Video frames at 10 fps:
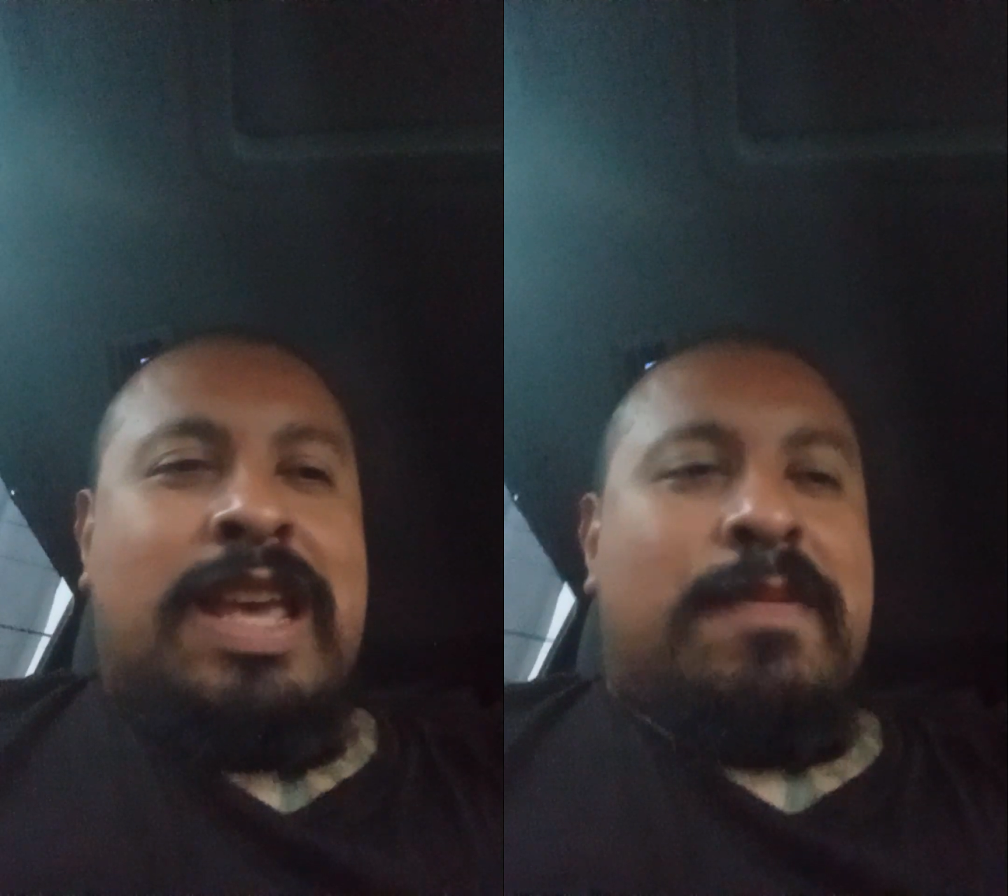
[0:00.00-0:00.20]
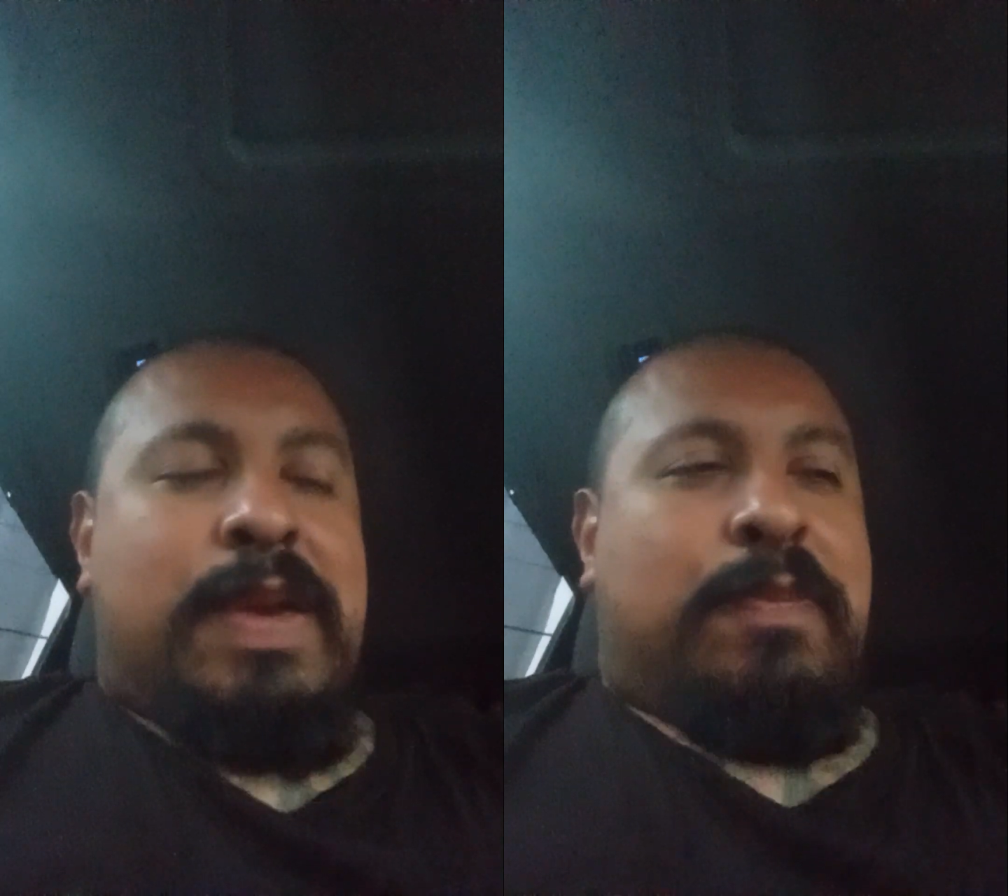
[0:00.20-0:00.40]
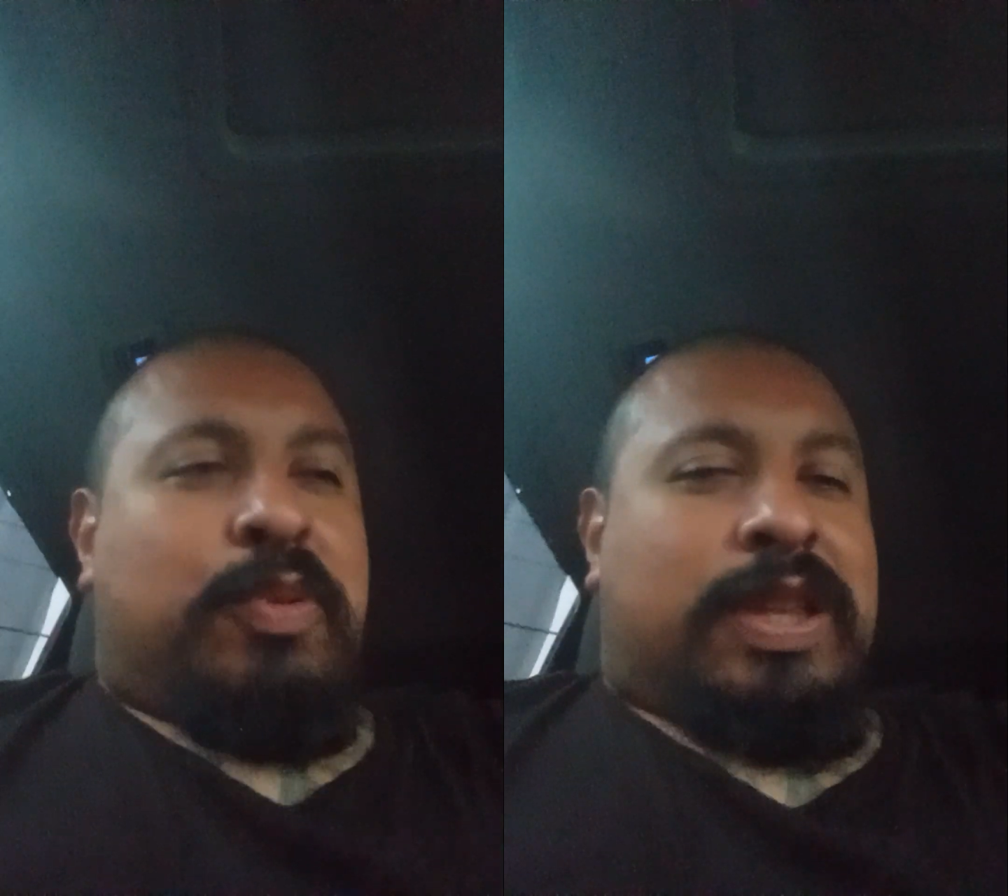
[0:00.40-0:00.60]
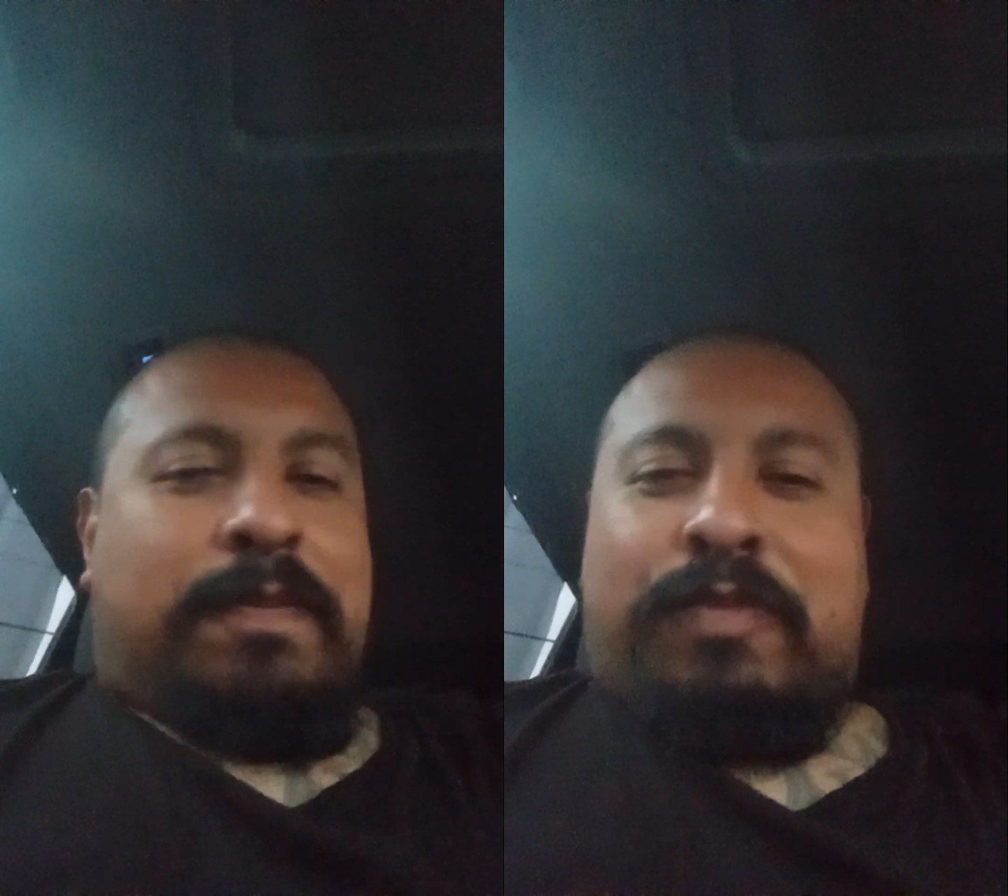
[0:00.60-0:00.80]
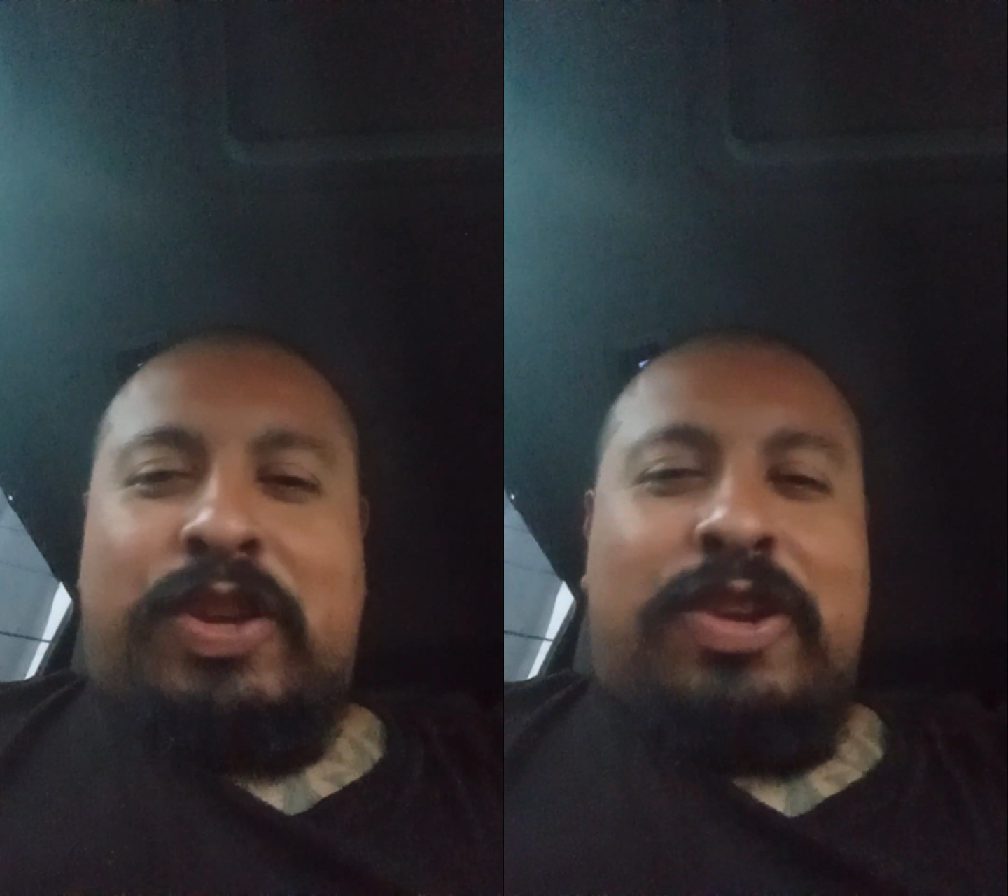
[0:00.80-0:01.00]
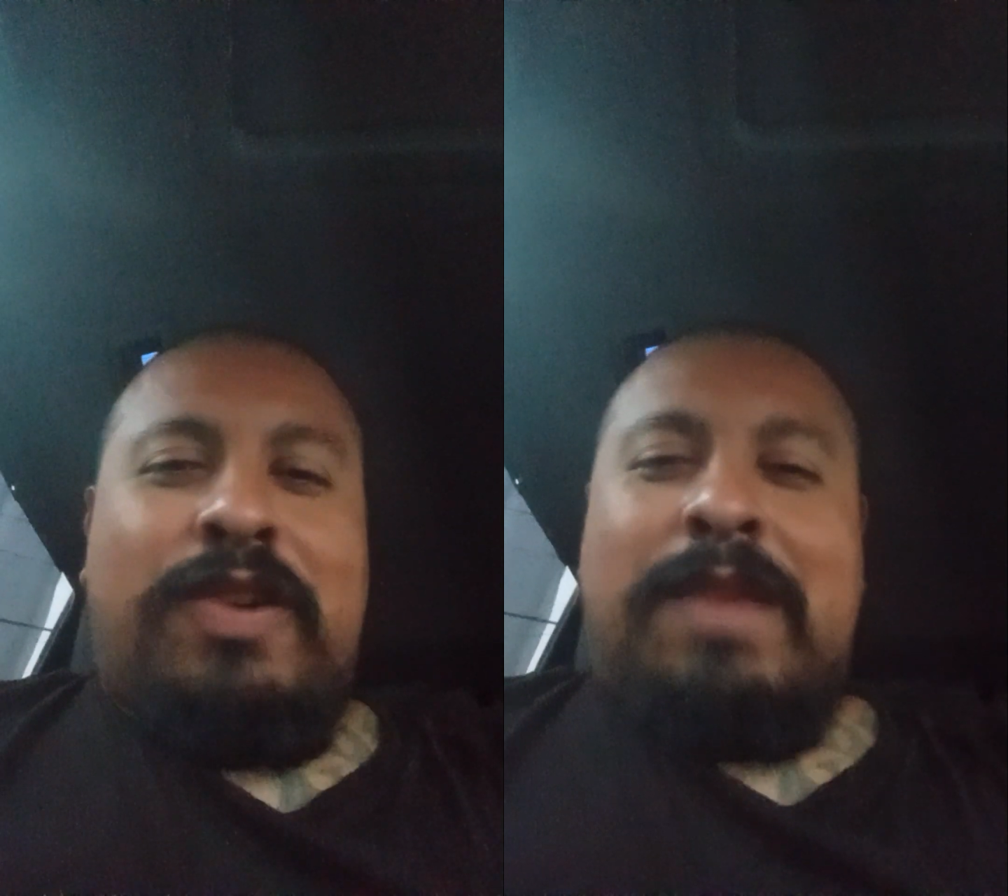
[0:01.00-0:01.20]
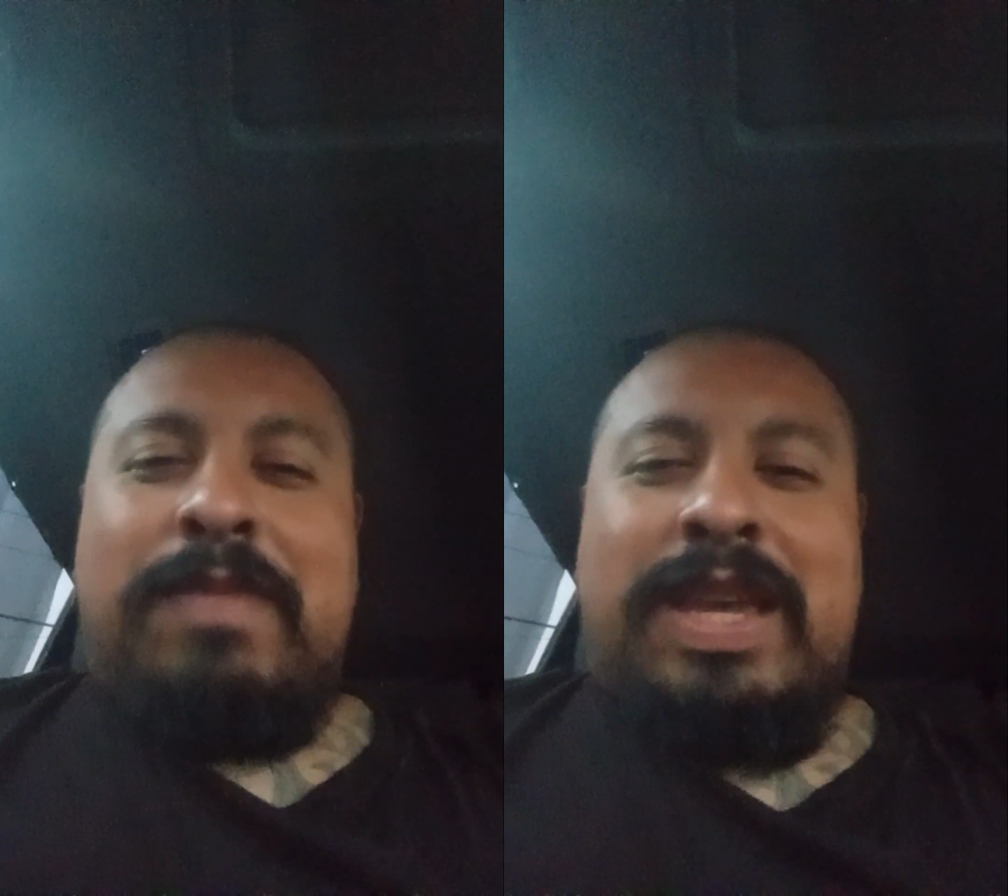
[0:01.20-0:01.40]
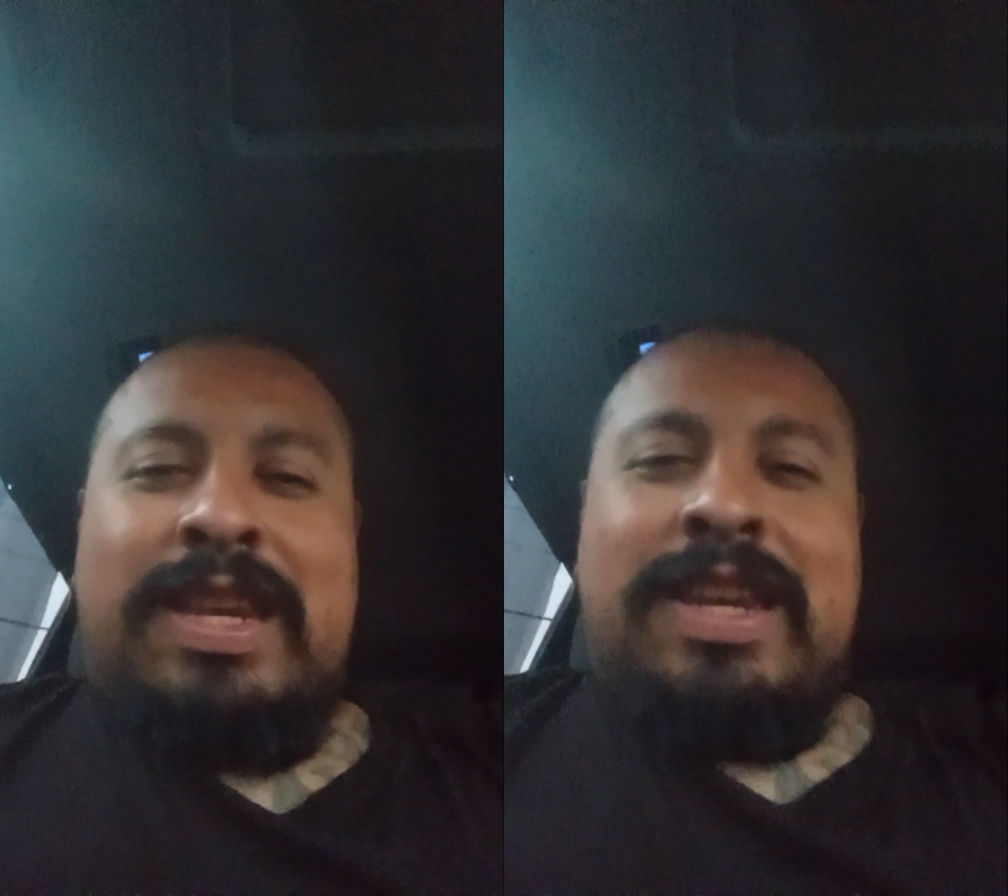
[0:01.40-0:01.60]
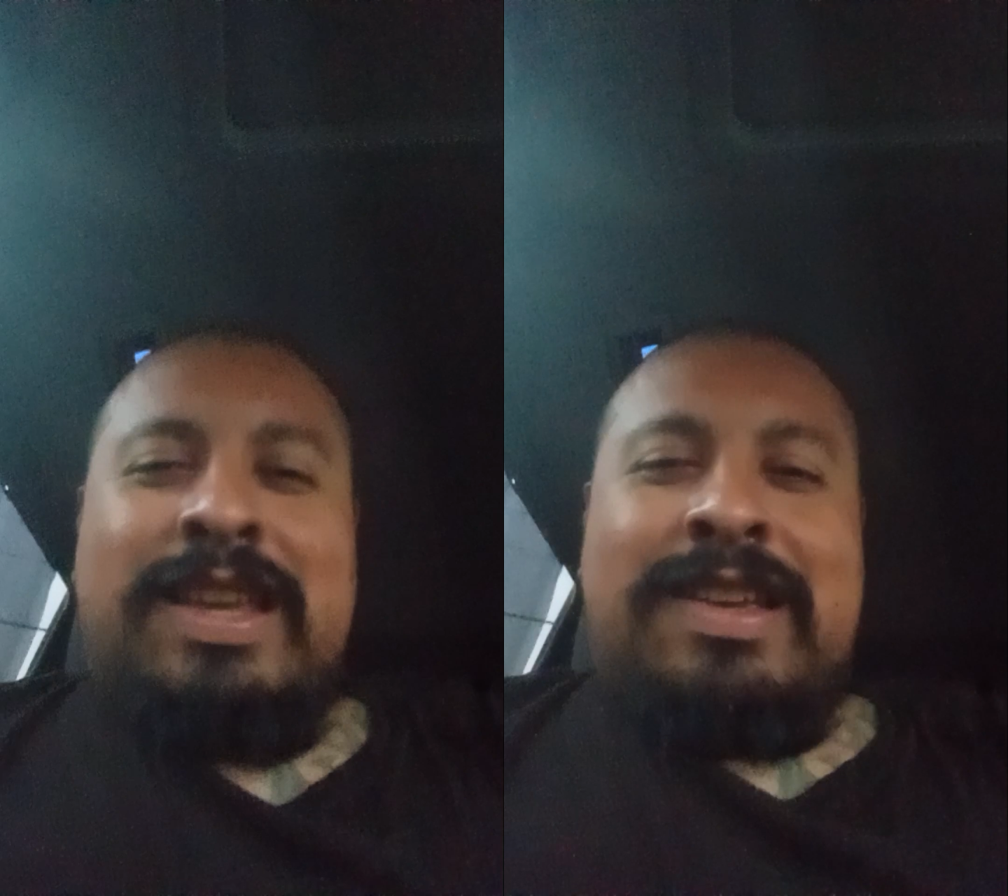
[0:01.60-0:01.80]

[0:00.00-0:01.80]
people that, you know what I mean?